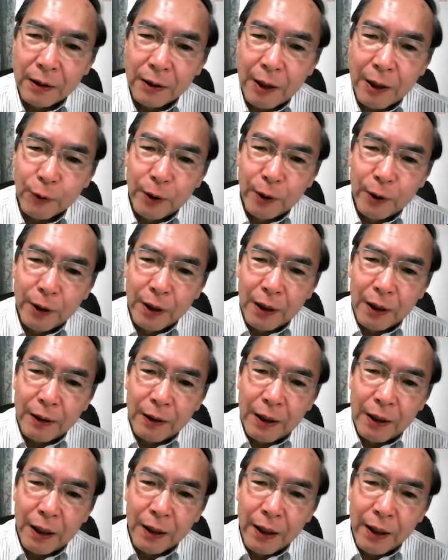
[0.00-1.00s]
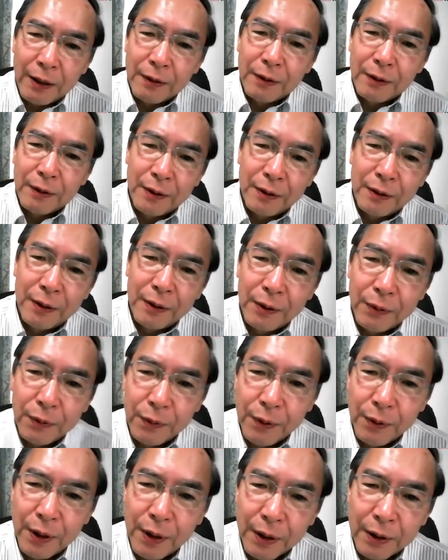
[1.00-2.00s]
tackling again
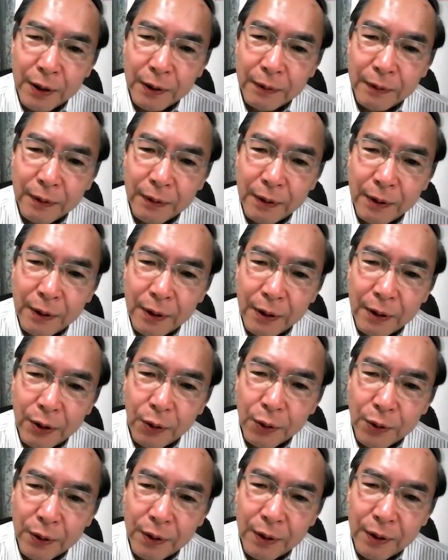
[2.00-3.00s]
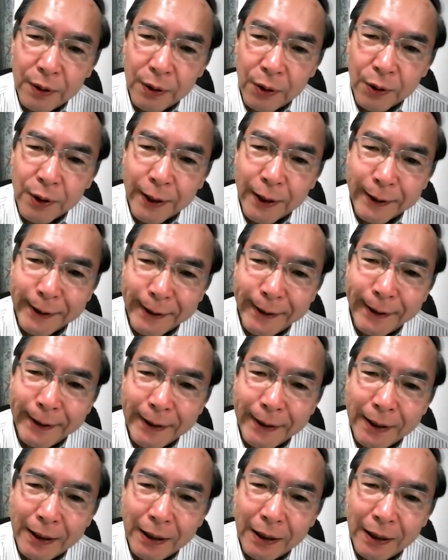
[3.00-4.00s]
with the society,
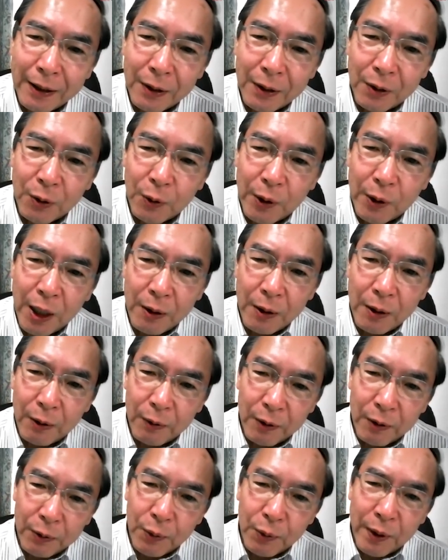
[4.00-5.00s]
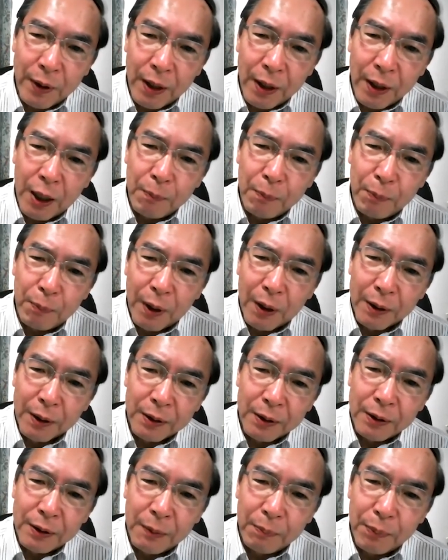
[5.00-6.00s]
or when they
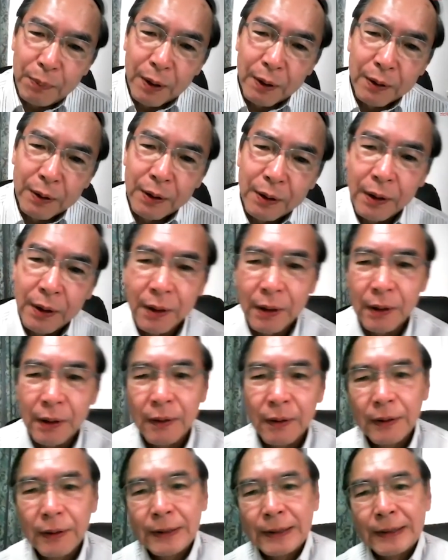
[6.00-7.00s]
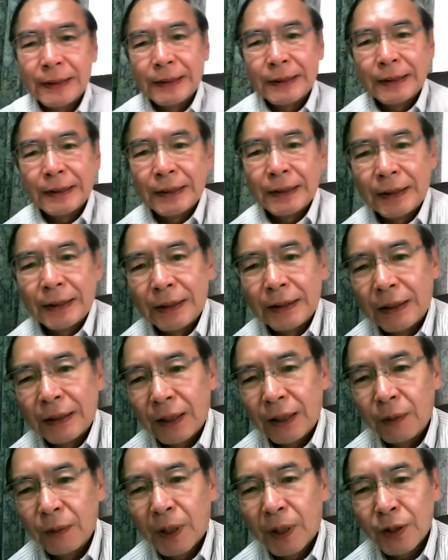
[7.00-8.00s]
empowered in the
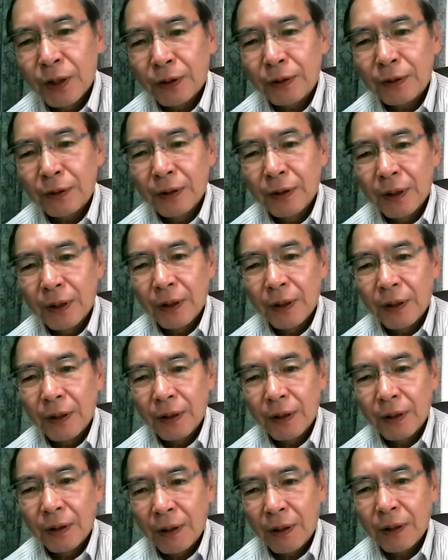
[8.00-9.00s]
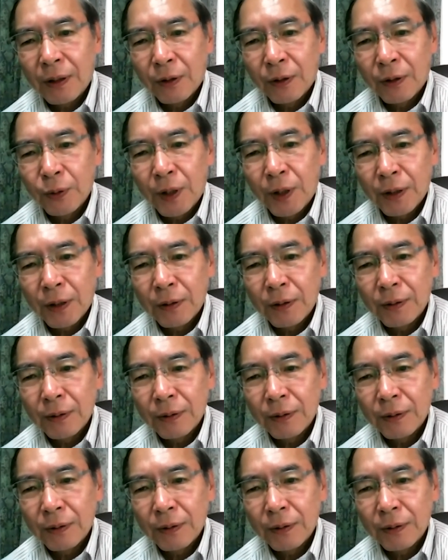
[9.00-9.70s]
Ibasho, they can do that.